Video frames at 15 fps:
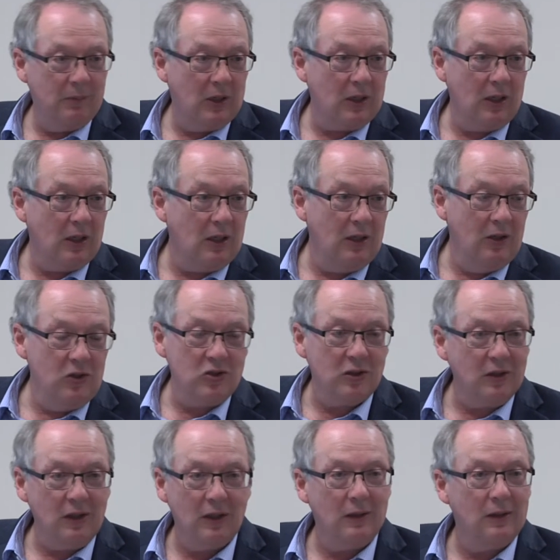The
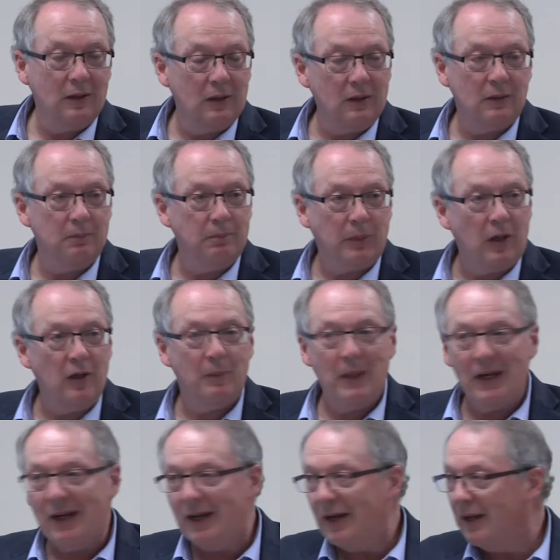conclusion that Burnham
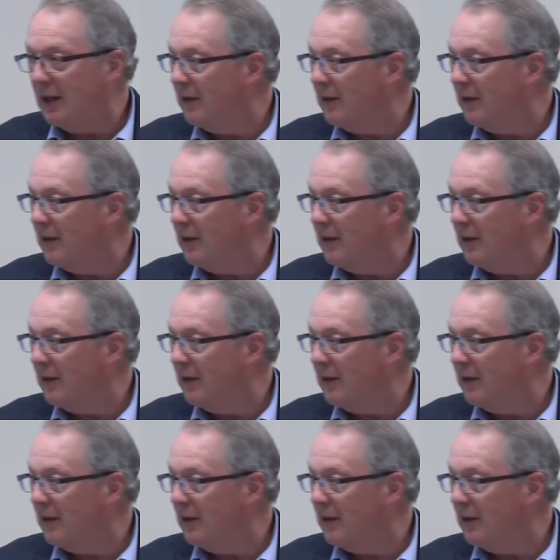and I